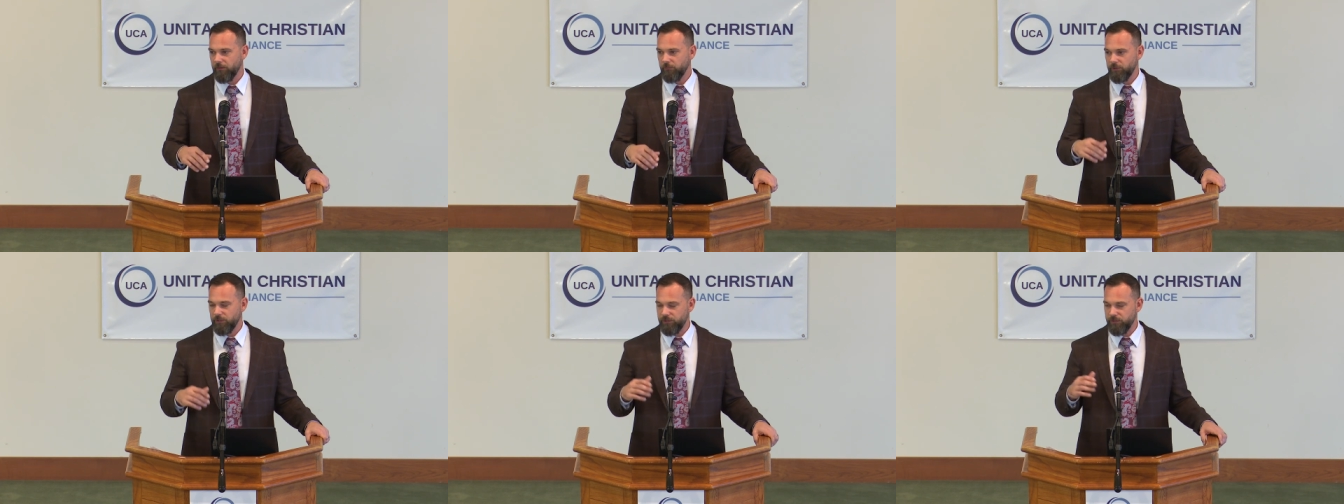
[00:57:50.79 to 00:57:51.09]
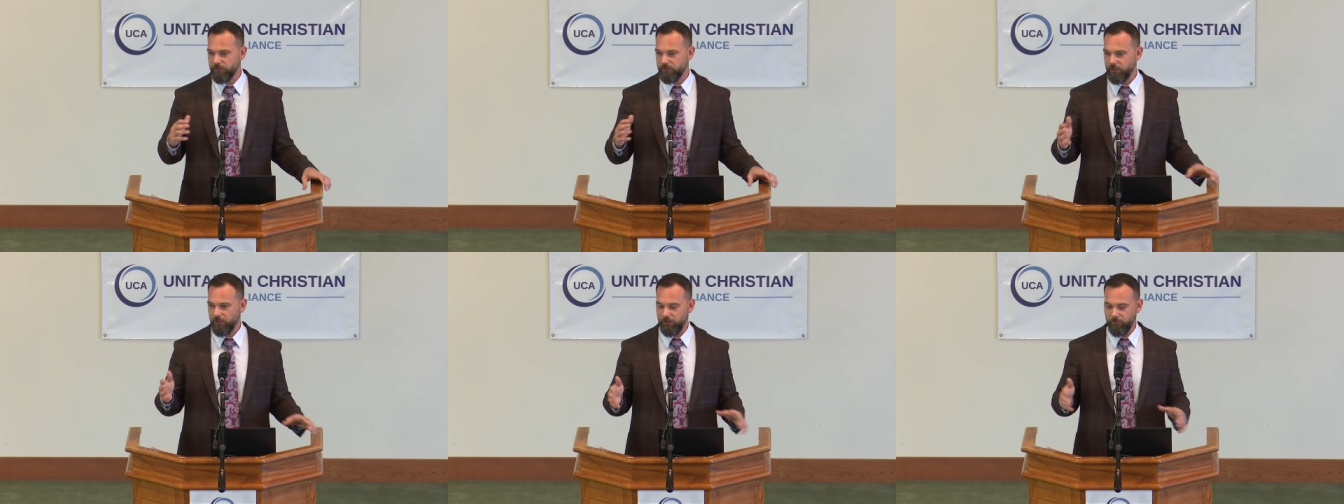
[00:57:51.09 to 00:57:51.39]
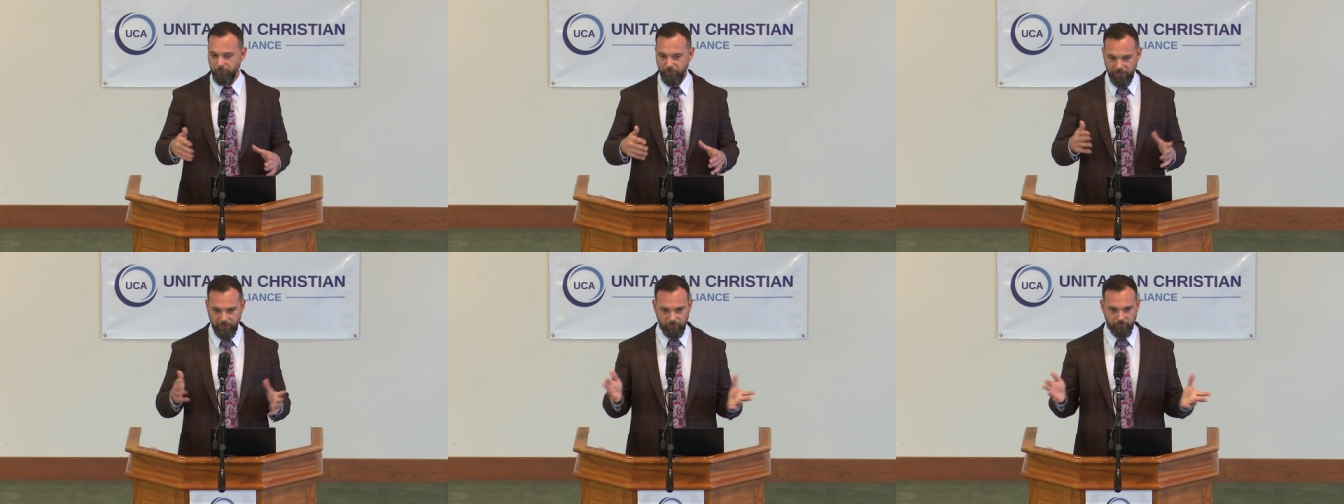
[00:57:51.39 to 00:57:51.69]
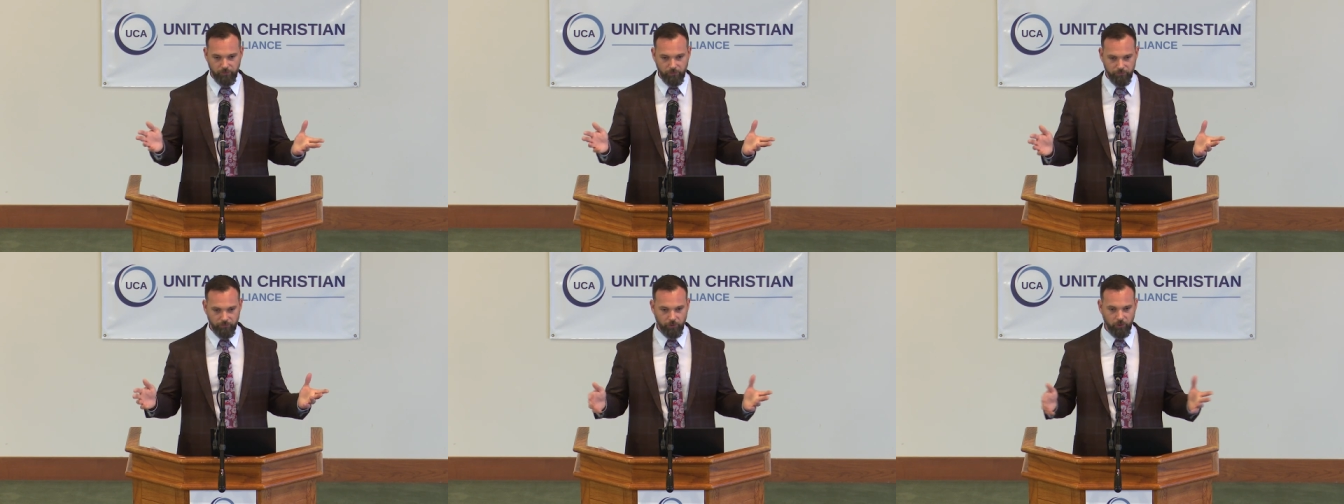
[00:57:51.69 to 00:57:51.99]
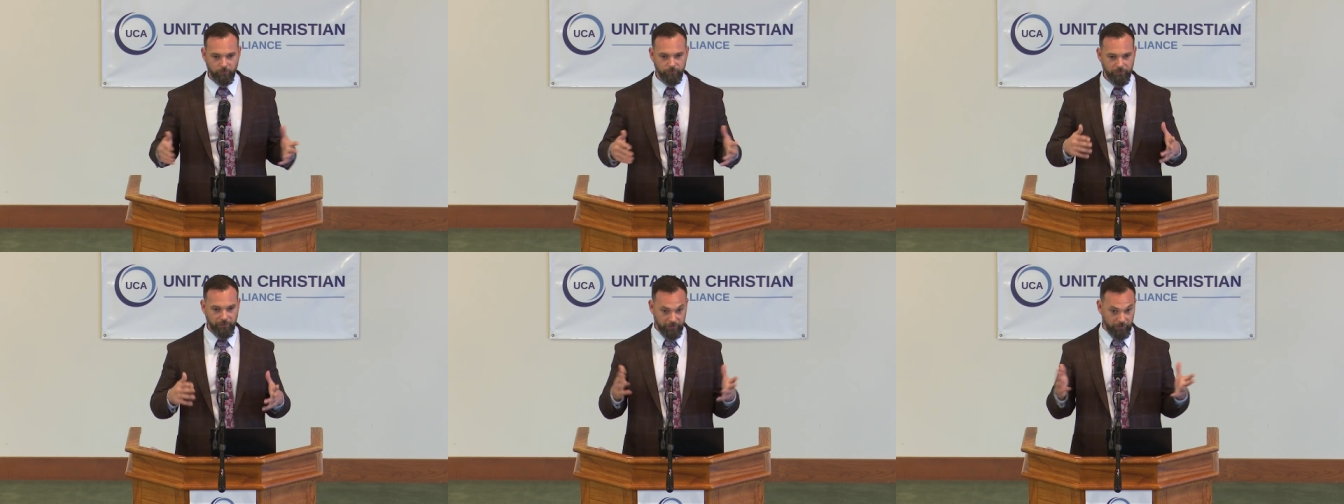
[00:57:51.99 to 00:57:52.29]
which is a medieval
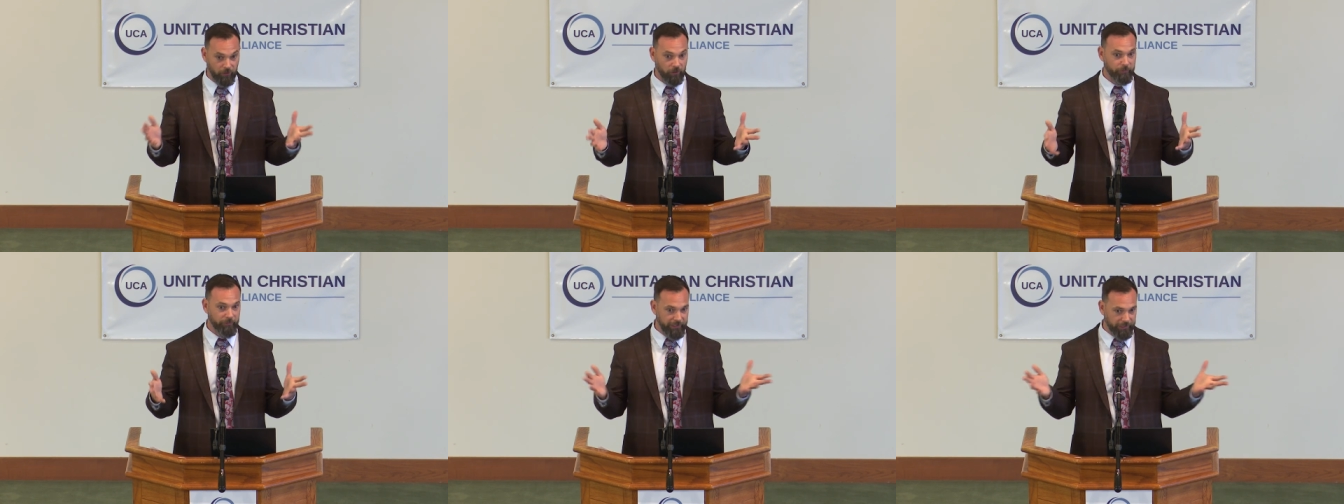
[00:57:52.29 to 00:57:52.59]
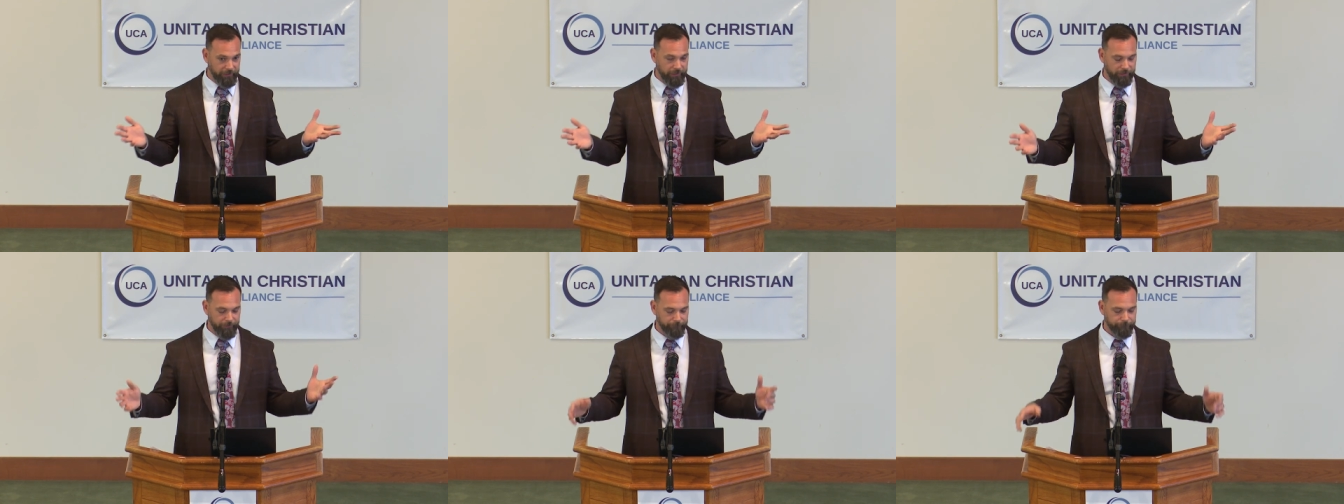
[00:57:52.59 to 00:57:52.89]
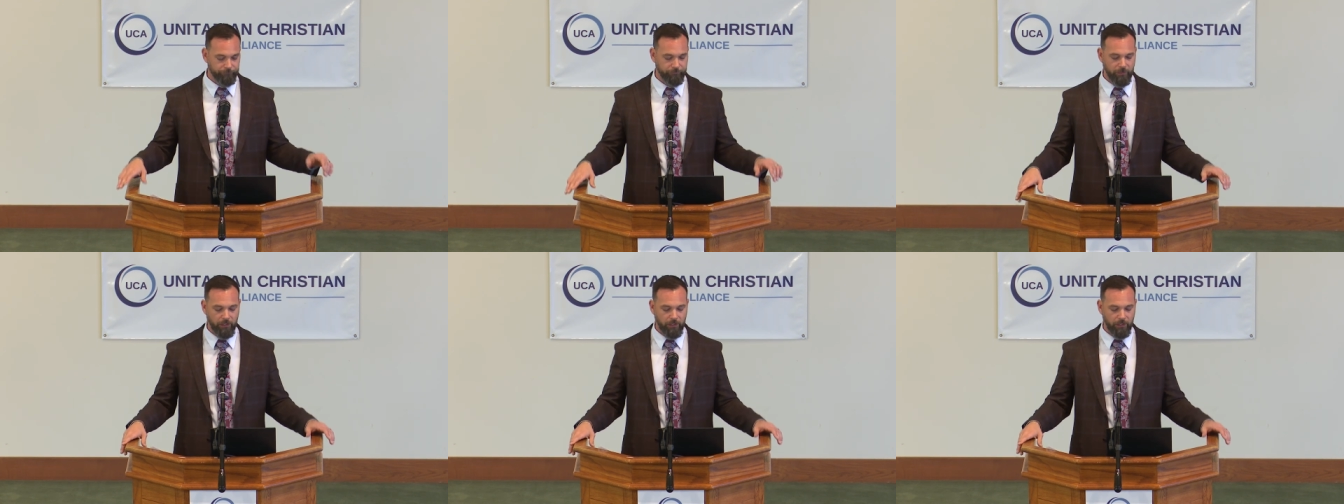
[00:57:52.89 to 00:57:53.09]
group in Armenia.